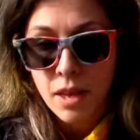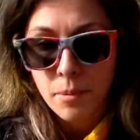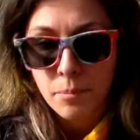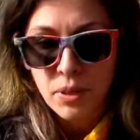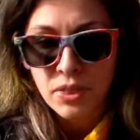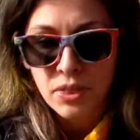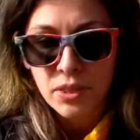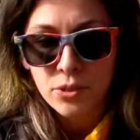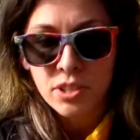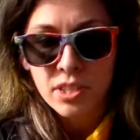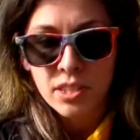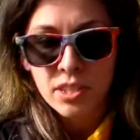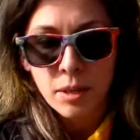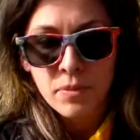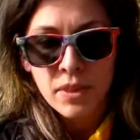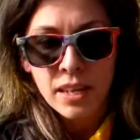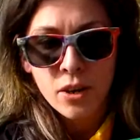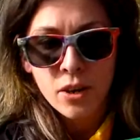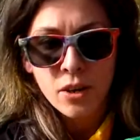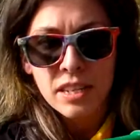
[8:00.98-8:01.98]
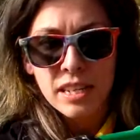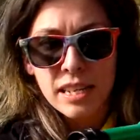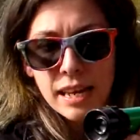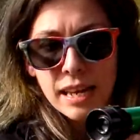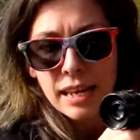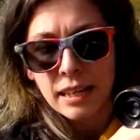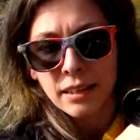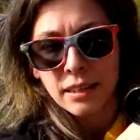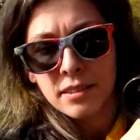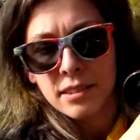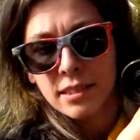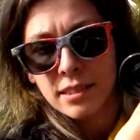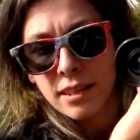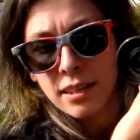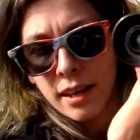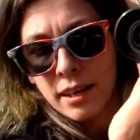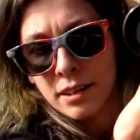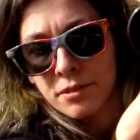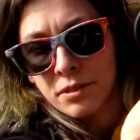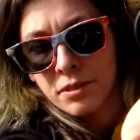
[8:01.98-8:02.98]
but there's something on the
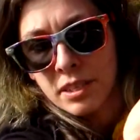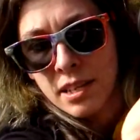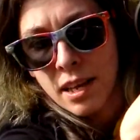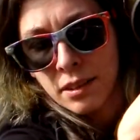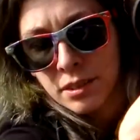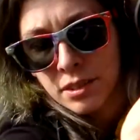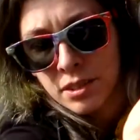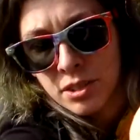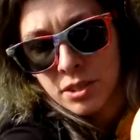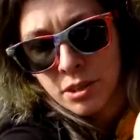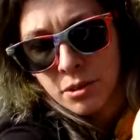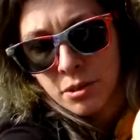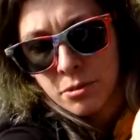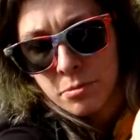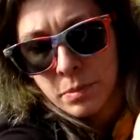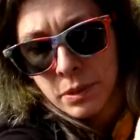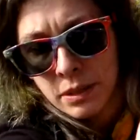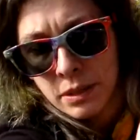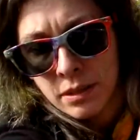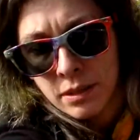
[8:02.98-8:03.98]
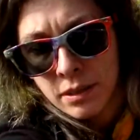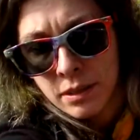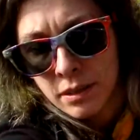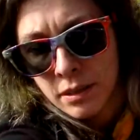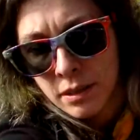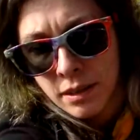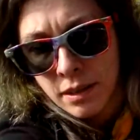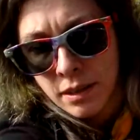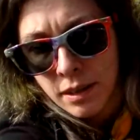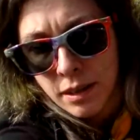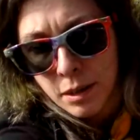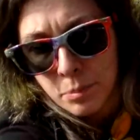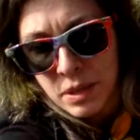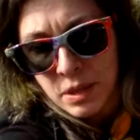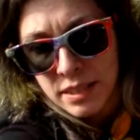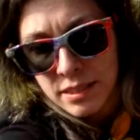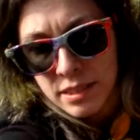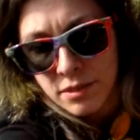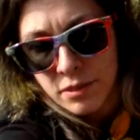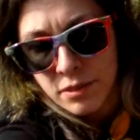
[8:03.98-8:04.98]
inside of a telescope, a
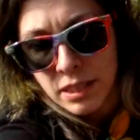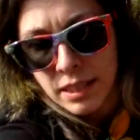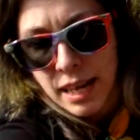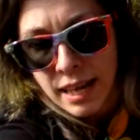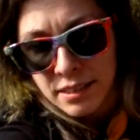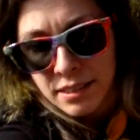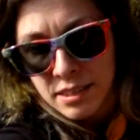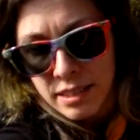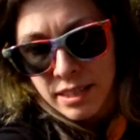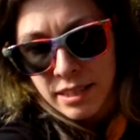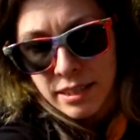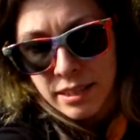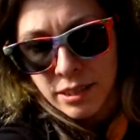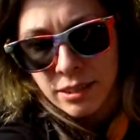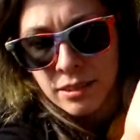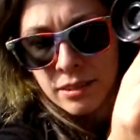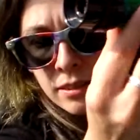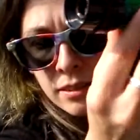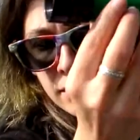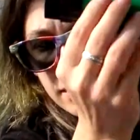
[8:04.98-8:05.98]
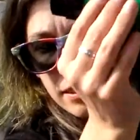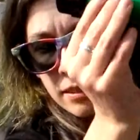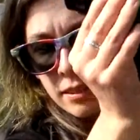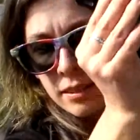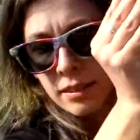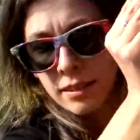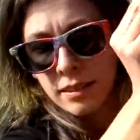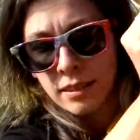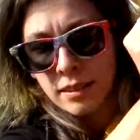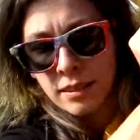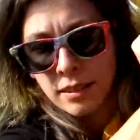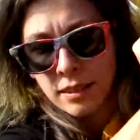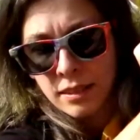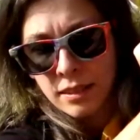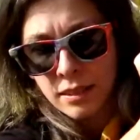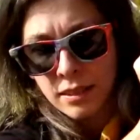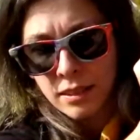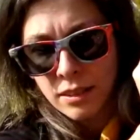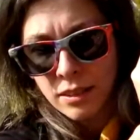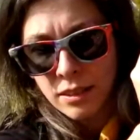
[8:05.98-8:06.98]
piece of glass here,
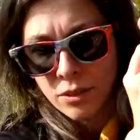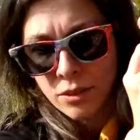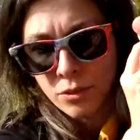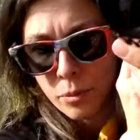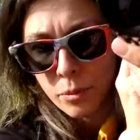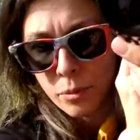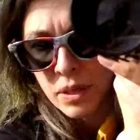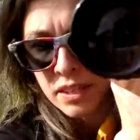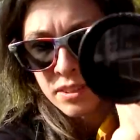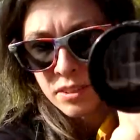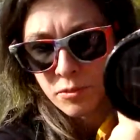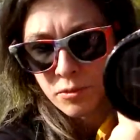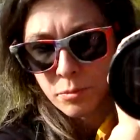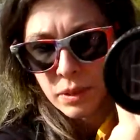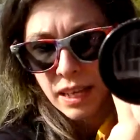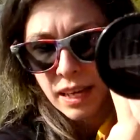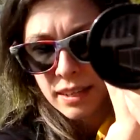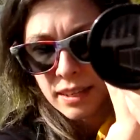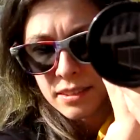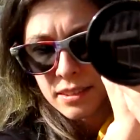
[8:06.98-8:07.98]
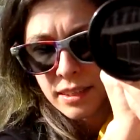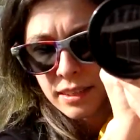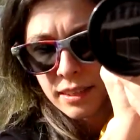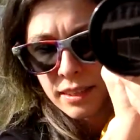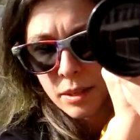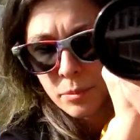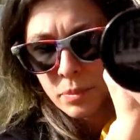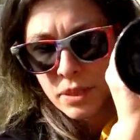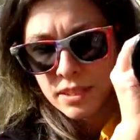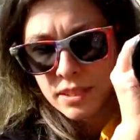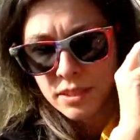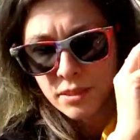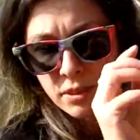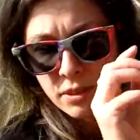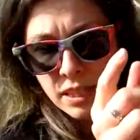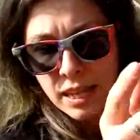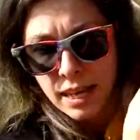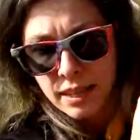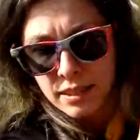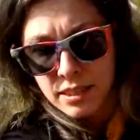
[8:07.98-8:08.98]
or a piece of plastic, and a piece of
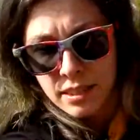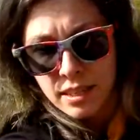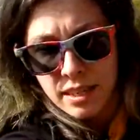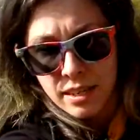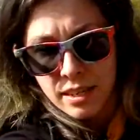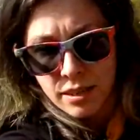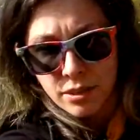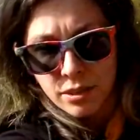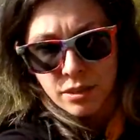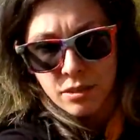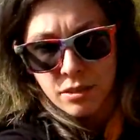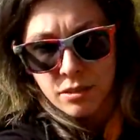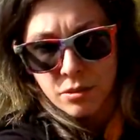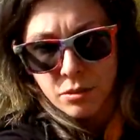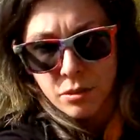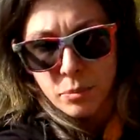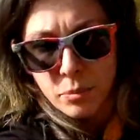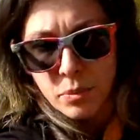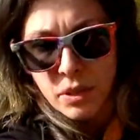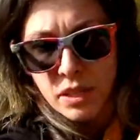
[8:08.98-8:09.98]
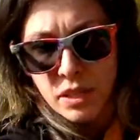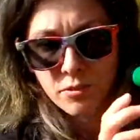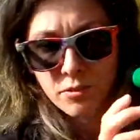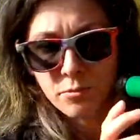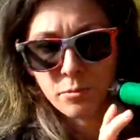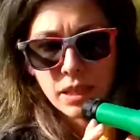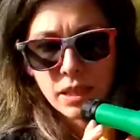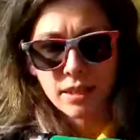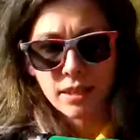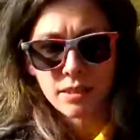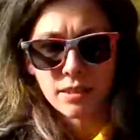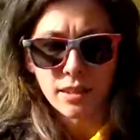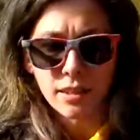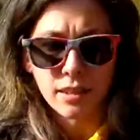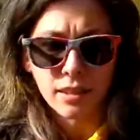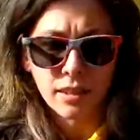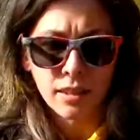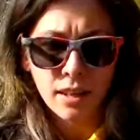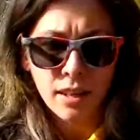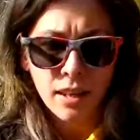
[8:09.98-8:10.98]
glass here, or a piece of
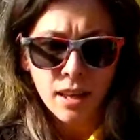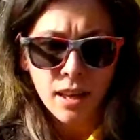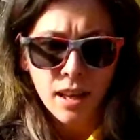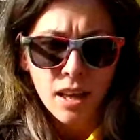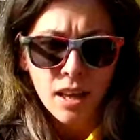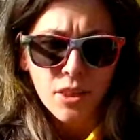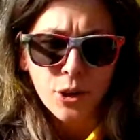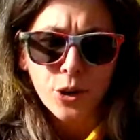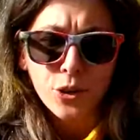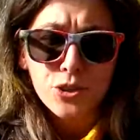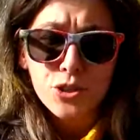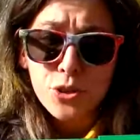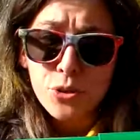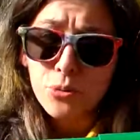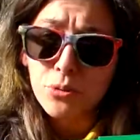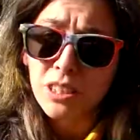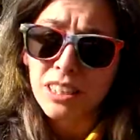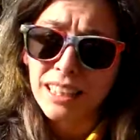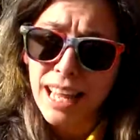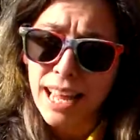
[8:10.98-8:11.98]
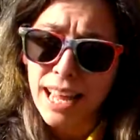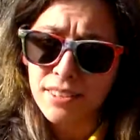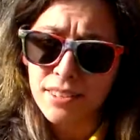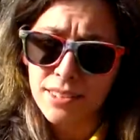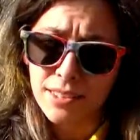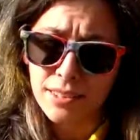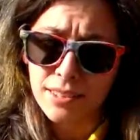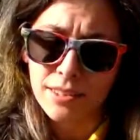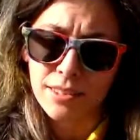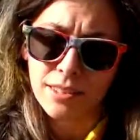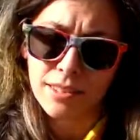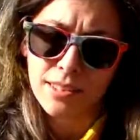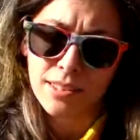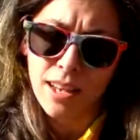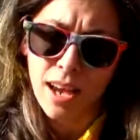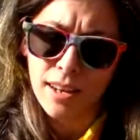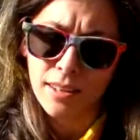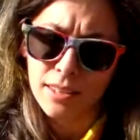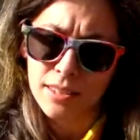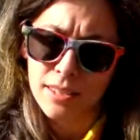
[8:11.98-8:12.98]
plastic. There are two lenses
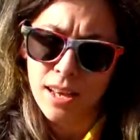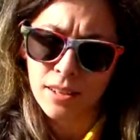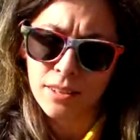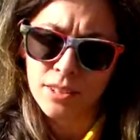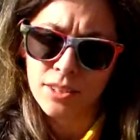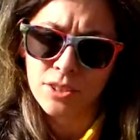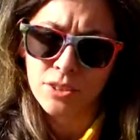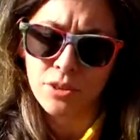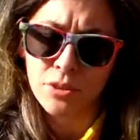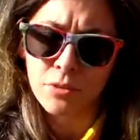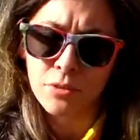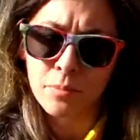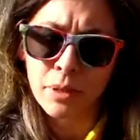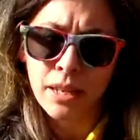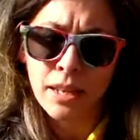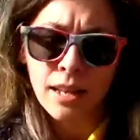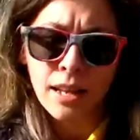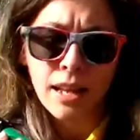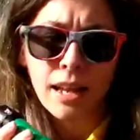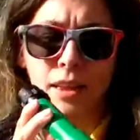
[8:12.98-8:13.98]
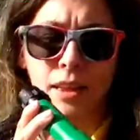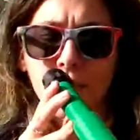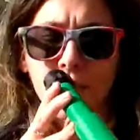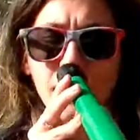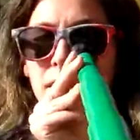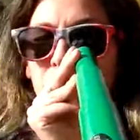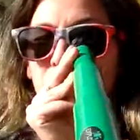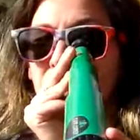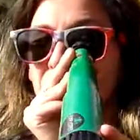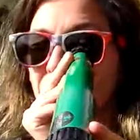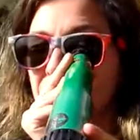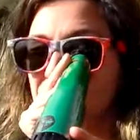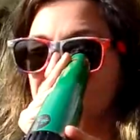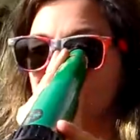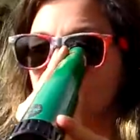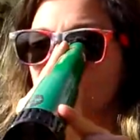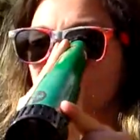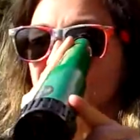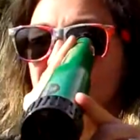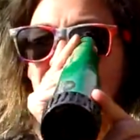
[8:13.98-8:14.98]
inside a telescope, and that's what lets
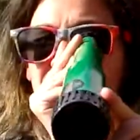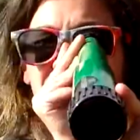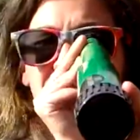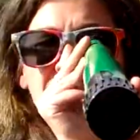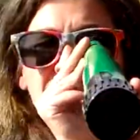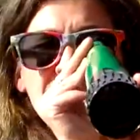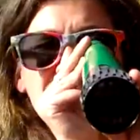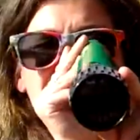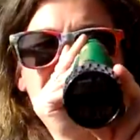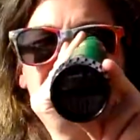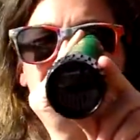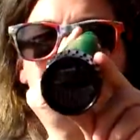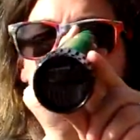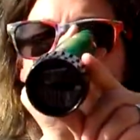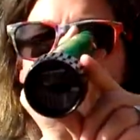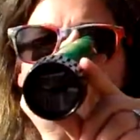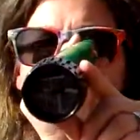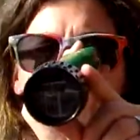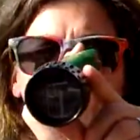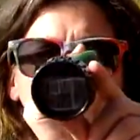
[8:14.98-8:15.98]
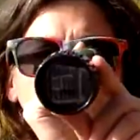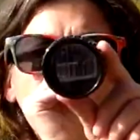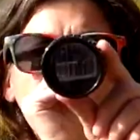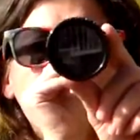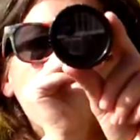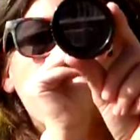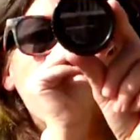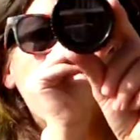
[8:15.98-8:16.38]
us see things from